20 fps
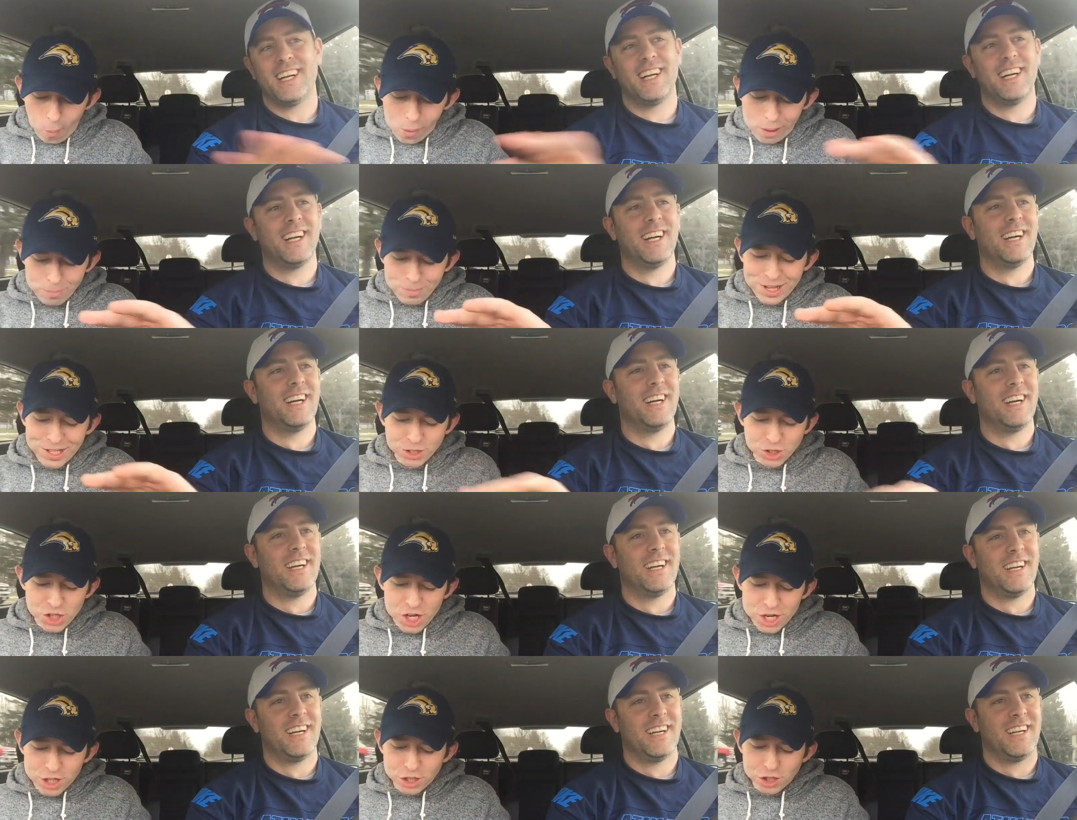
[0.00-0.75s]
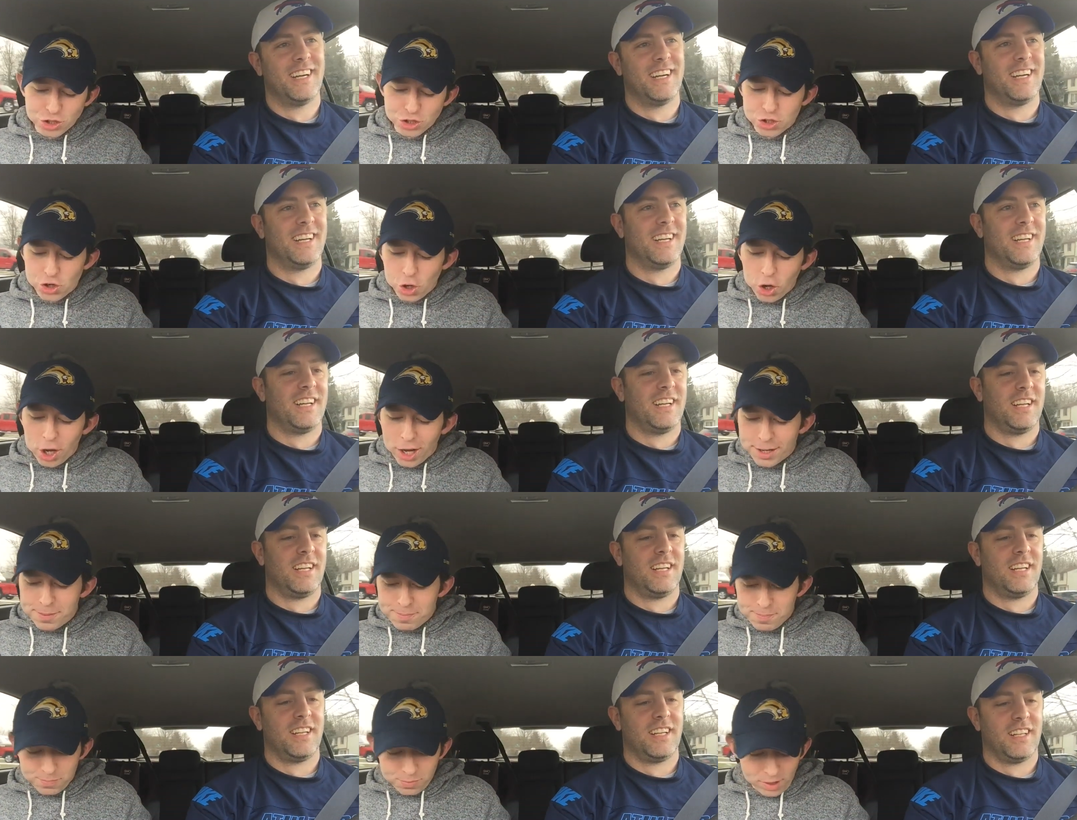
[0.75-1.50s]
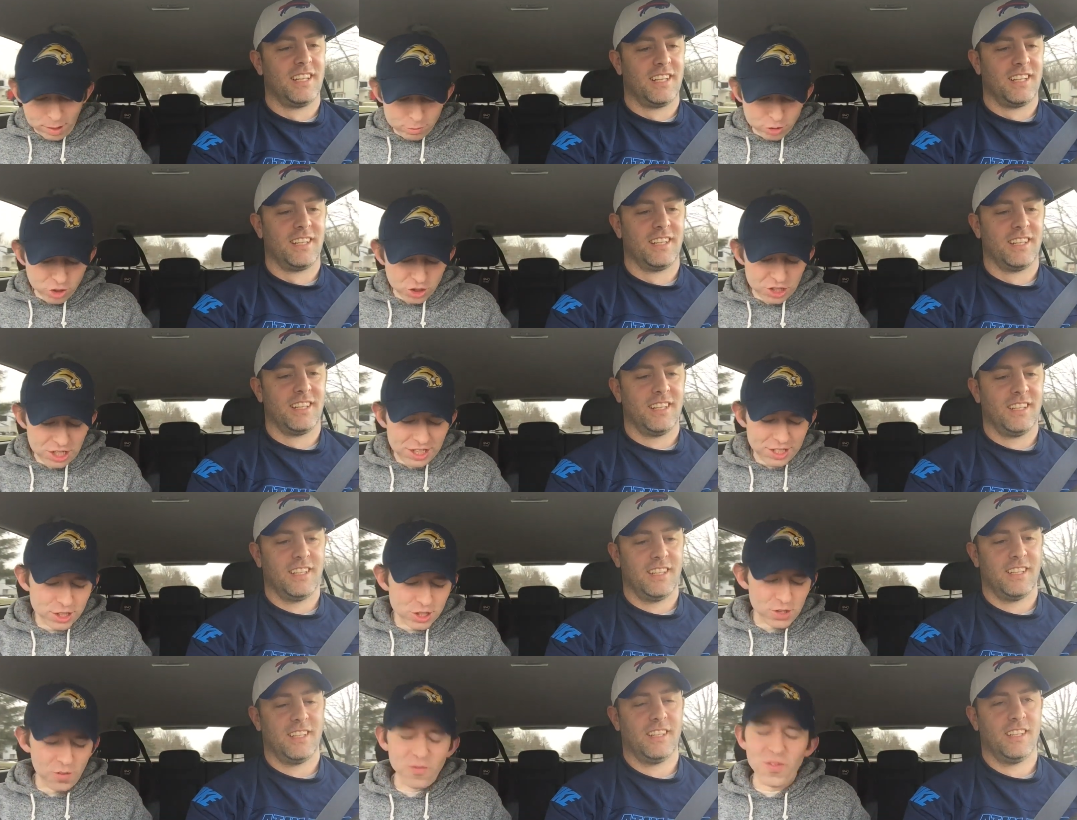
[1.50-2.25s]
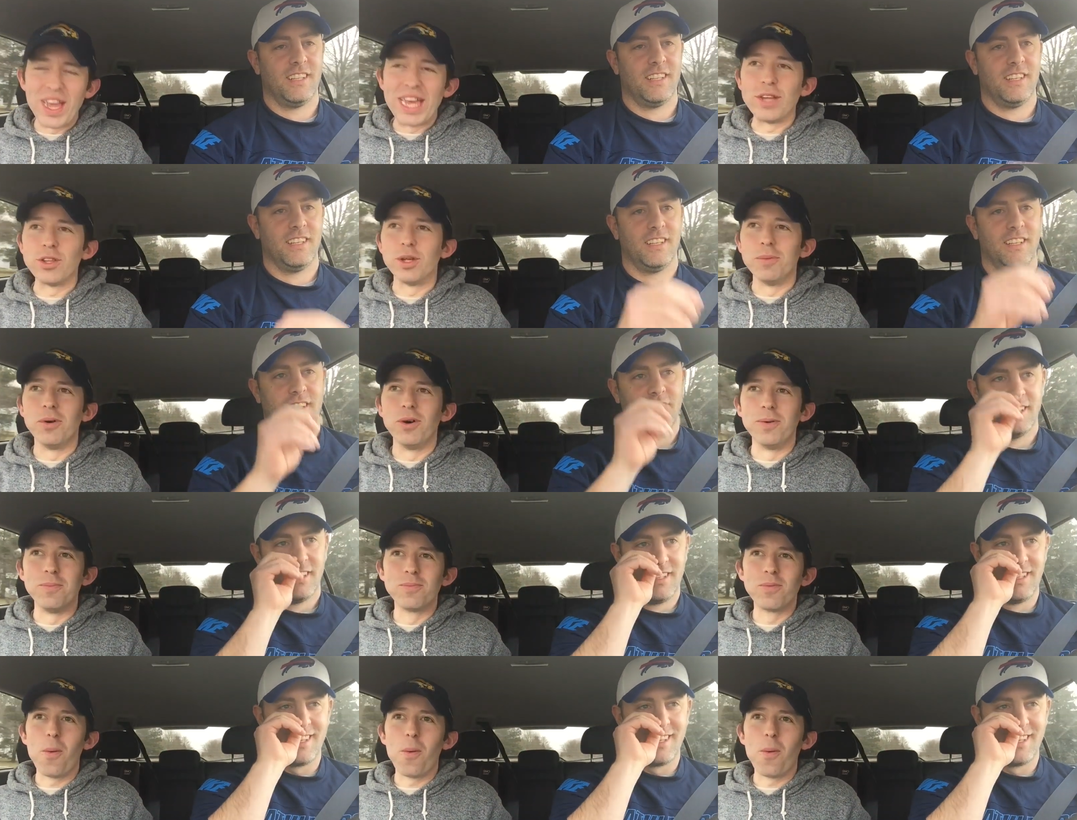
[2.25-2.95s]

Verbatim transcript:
Speaker 1: Well, I'm not saying he's good. I'm just saying he's available.